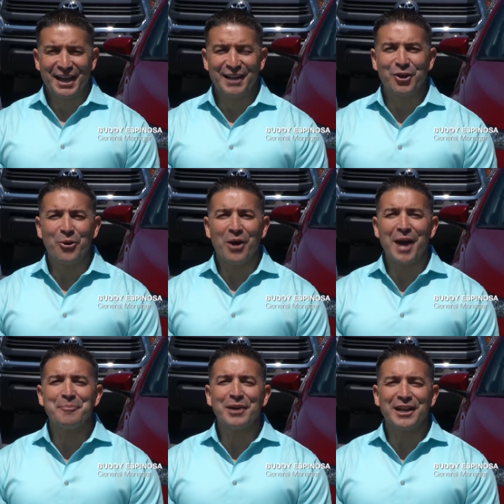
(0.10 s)
Hello,
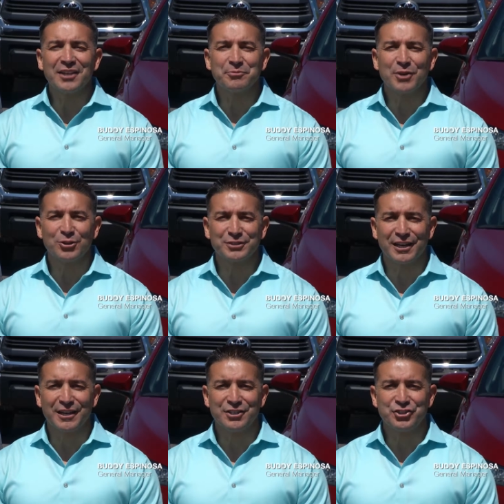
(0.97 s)
I'm Buddy
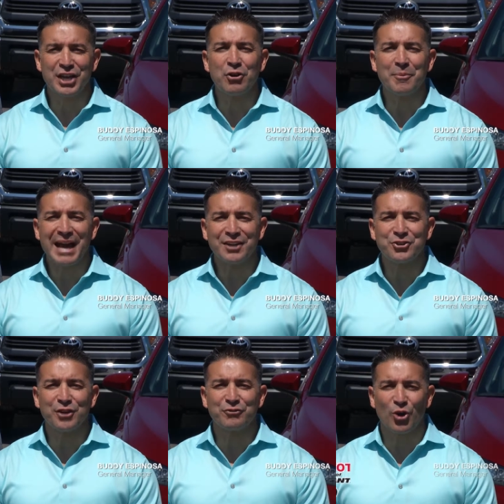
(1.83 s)
Espinosa, General
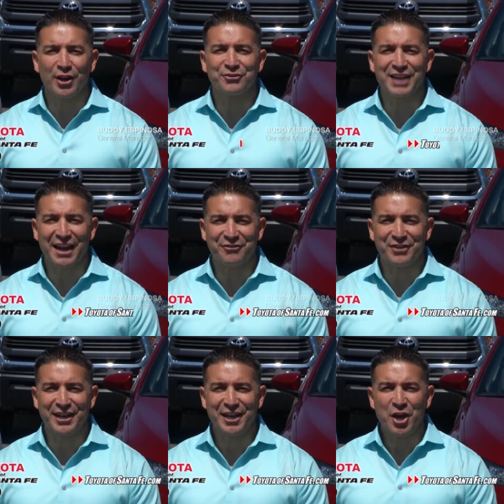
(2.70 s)
Manager of Toyota of Santa
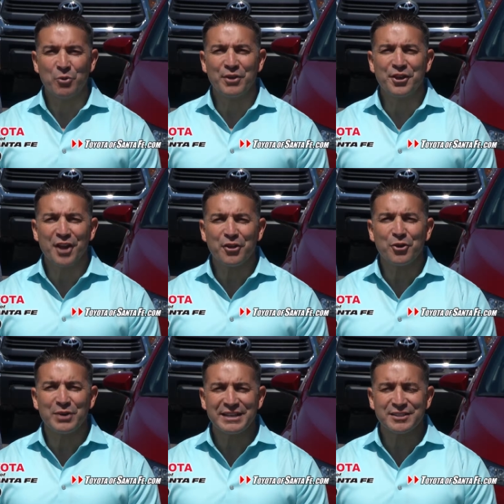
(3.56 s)
Fe, with another
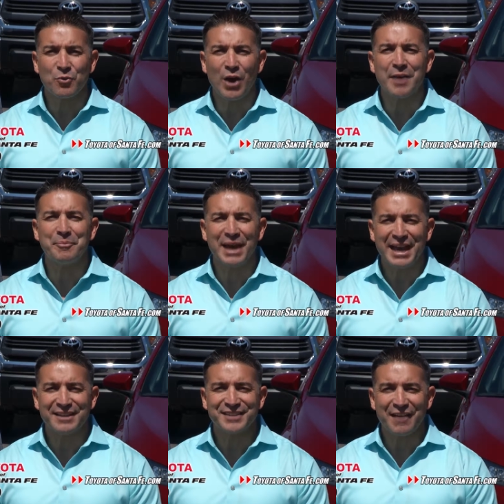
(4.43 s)
reason why it
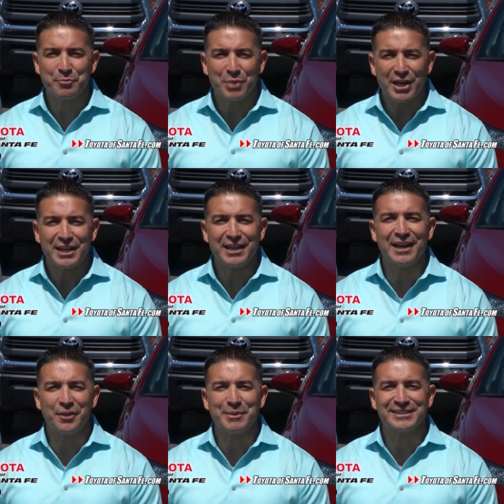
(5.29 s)
pays to have a buddy
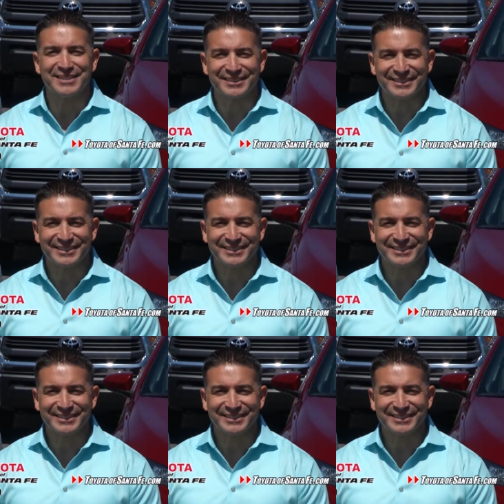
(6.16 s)
in the business.